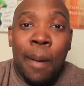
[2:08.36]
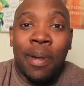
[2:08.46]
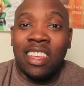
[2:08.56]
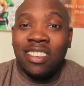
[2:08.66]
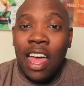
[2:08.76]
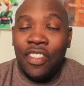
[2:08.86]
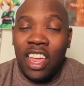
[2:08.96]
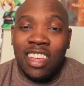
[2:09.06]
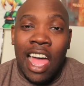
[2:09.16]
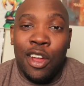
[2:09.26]
But that's not the
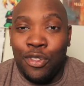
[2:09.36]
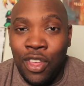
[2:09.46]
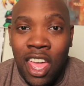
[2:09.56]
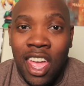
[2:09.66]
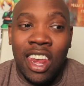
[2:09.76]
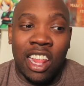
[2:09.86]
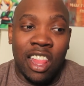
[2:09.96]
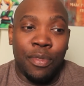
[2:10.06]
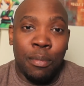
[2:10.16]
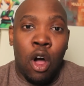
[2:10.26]
entire thing. And to
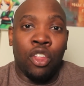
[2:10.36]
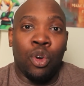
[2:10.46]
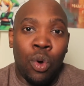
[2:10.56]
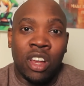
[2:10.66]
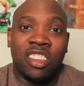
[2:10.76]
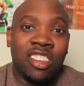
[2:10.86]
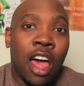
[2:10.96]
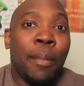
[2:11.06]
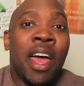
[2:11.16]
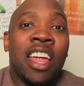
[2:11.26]
lump them all into one
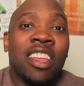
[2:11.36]
sum